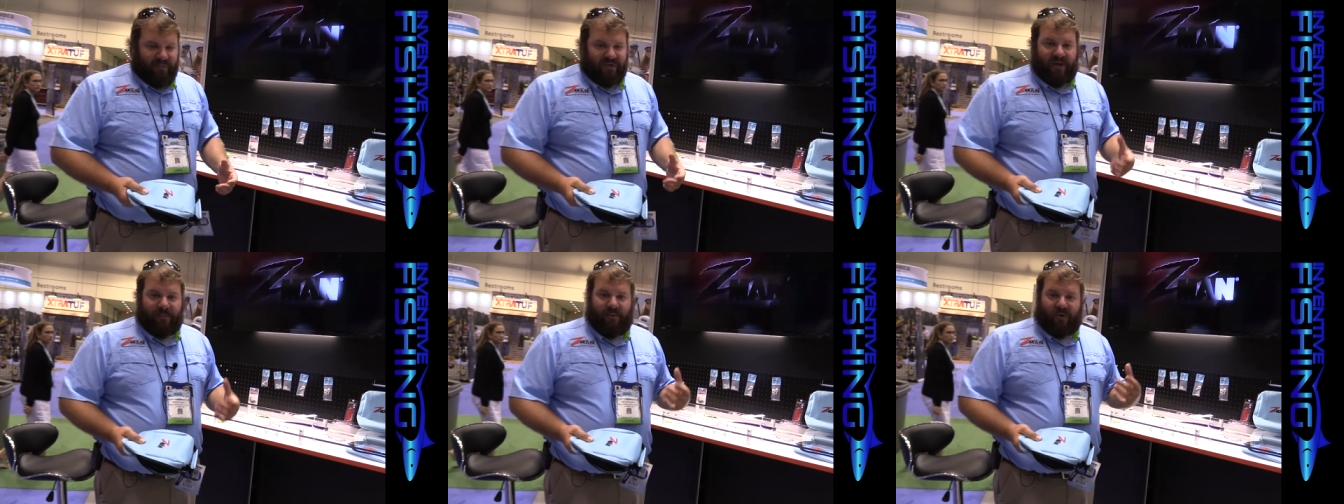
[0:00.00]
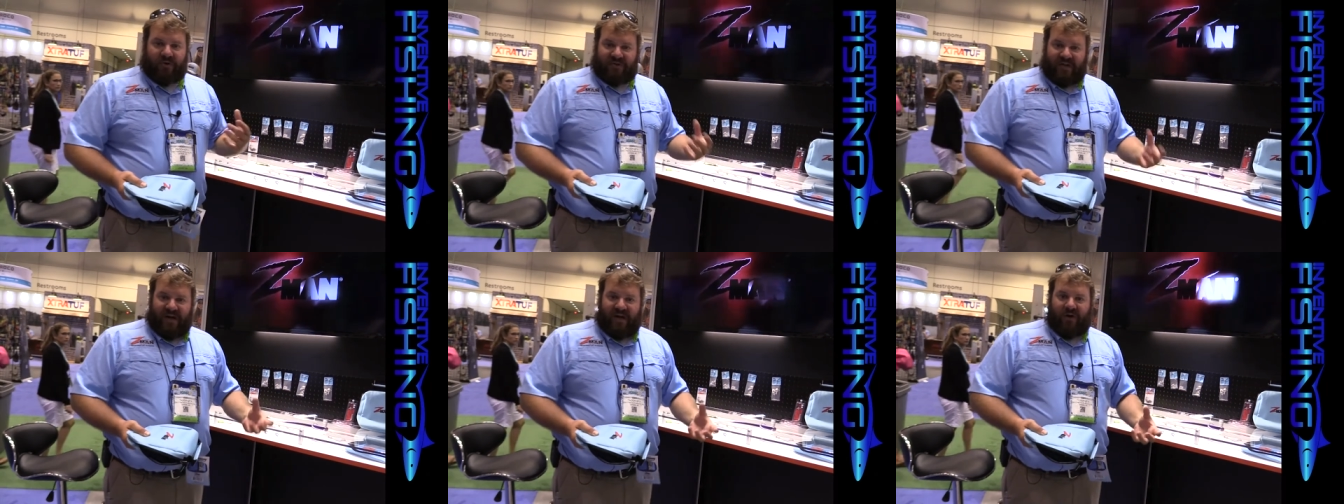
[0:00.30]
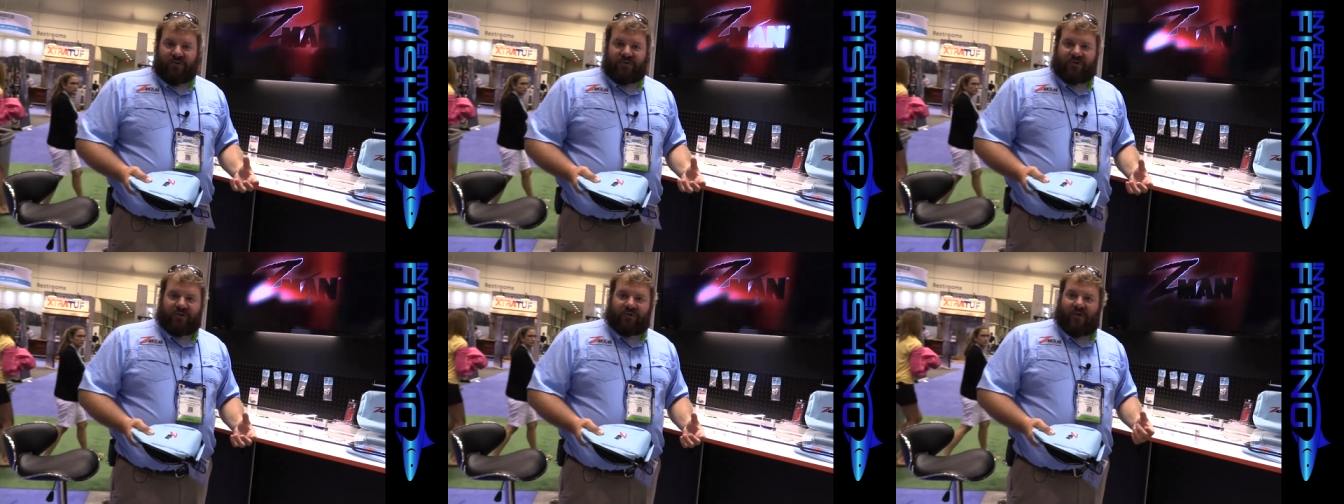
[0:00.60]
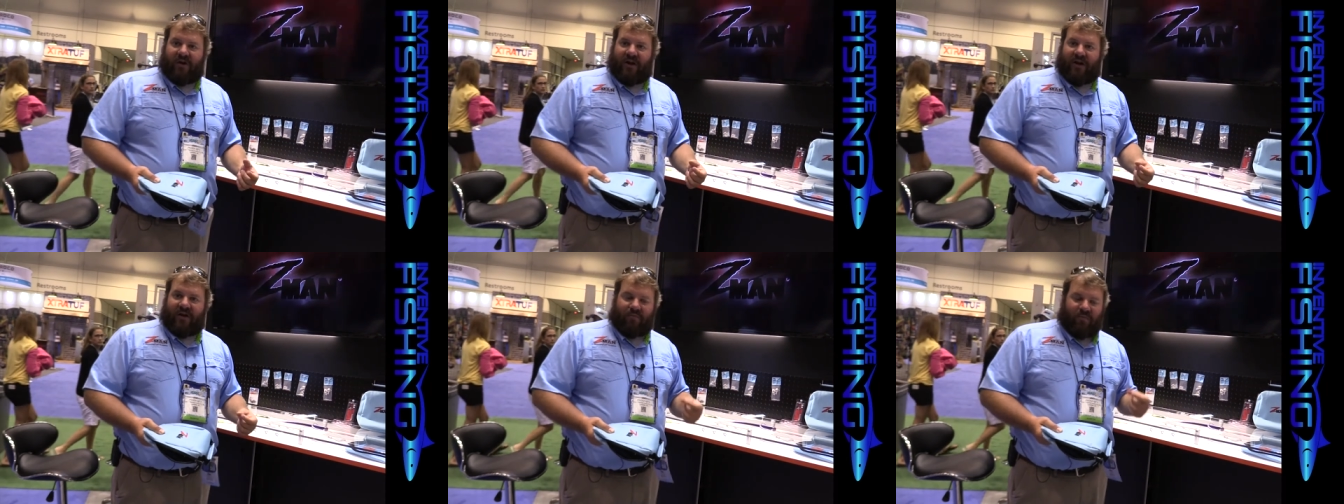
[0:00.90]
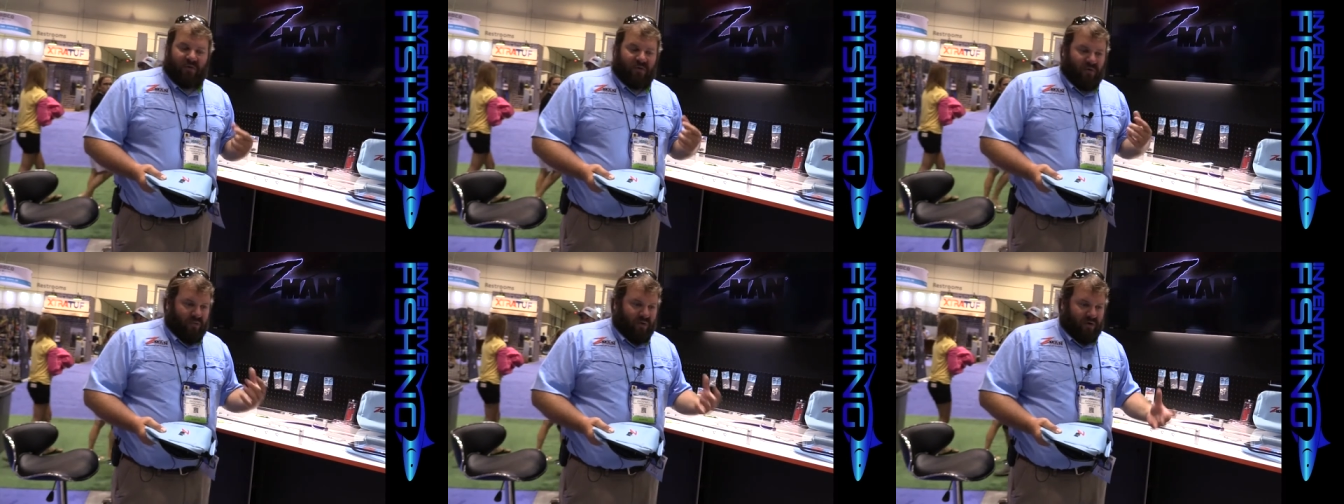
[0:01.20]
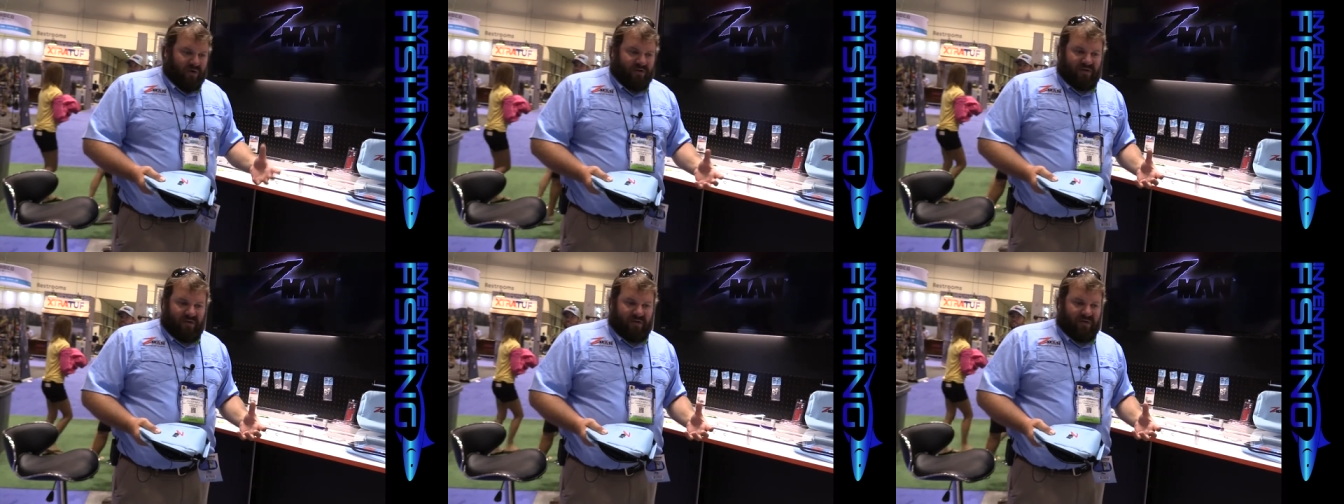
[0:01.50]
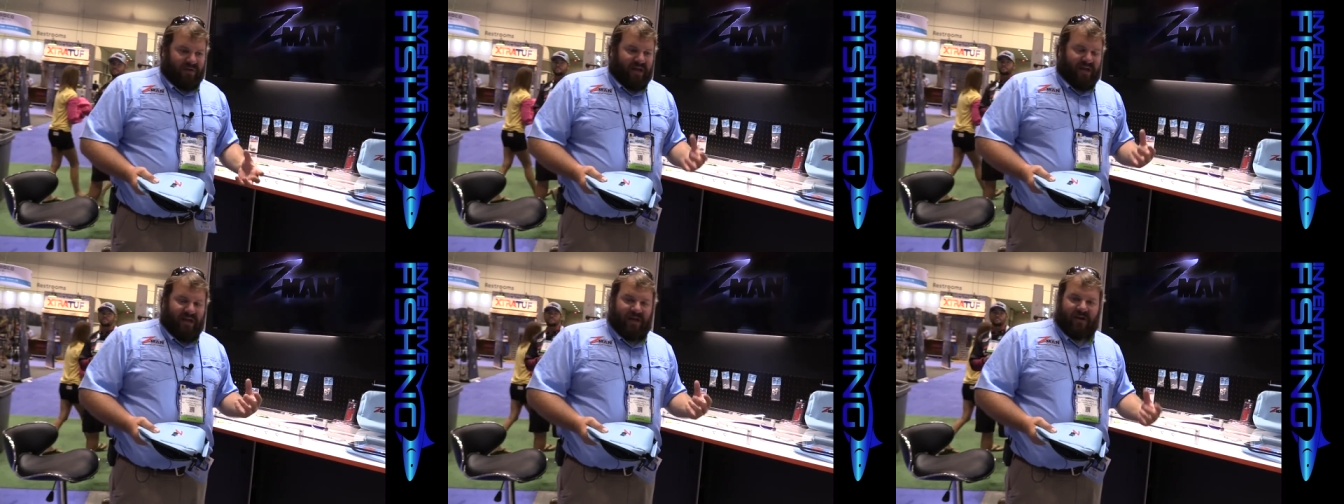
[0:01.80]
Keep our tails straight. We don't want it
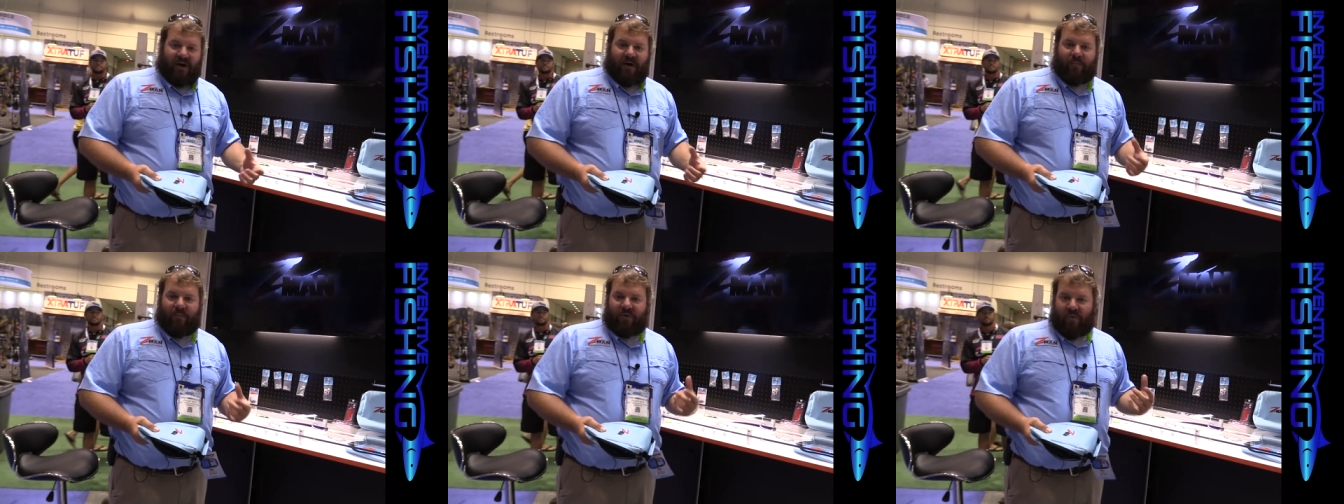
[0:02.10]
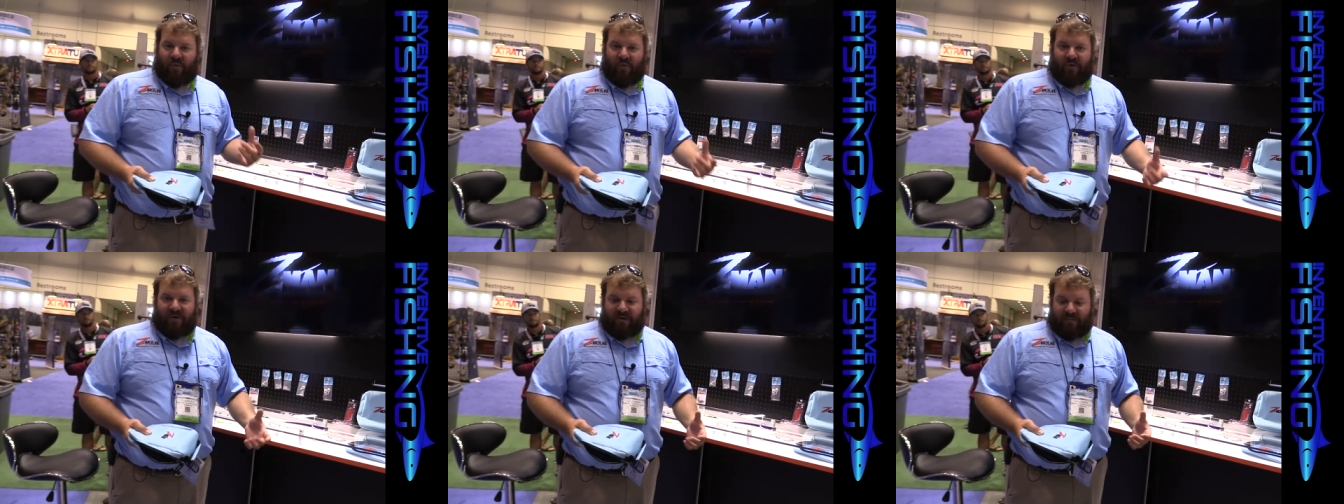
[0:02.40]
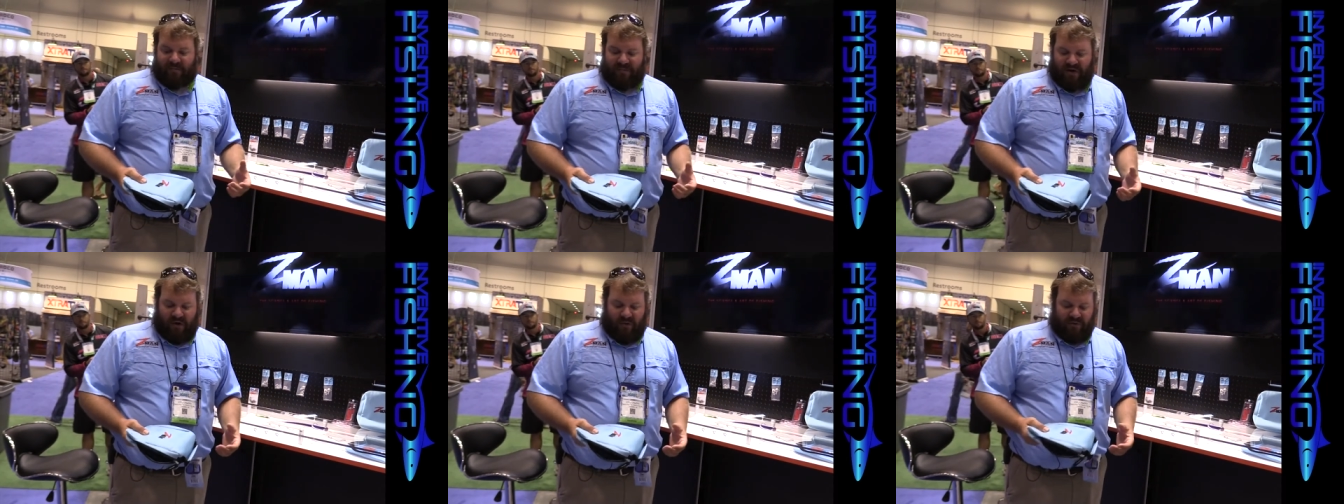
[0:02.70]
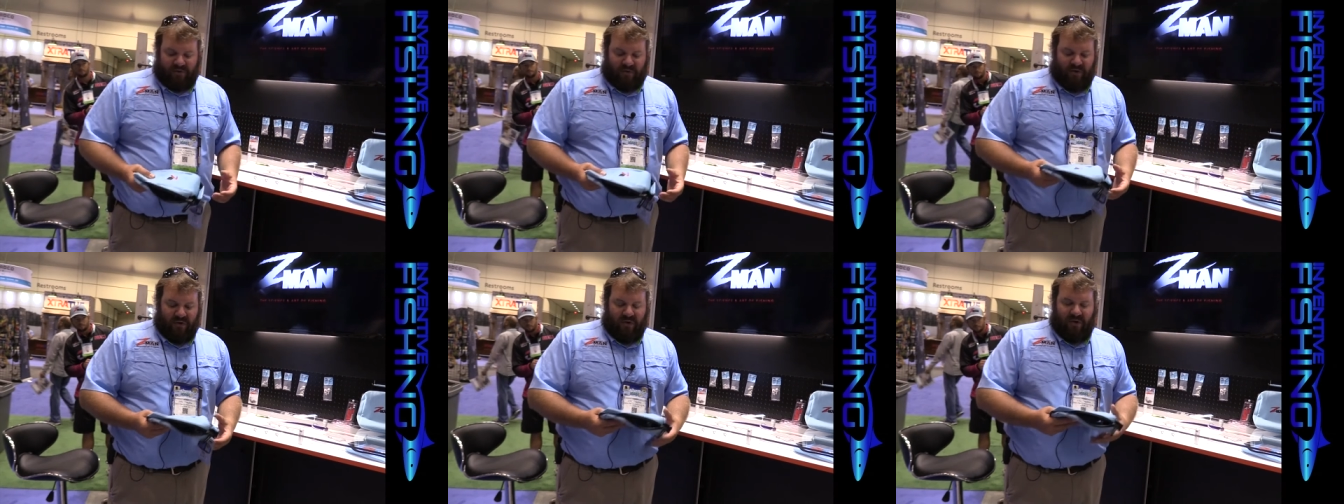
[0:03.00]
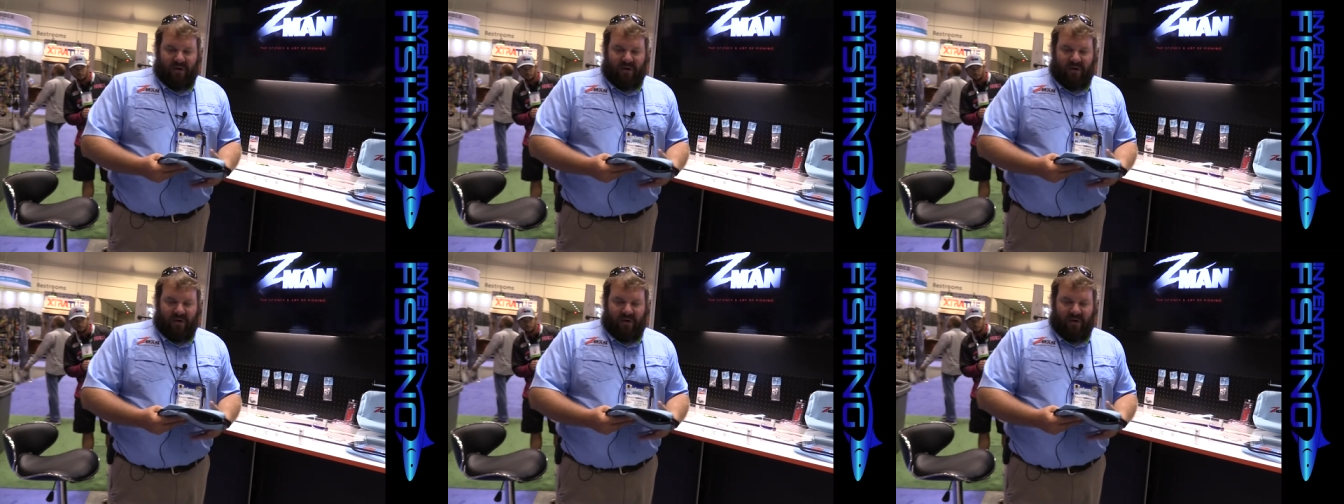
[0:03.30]
to kink up. We don't want it to melt.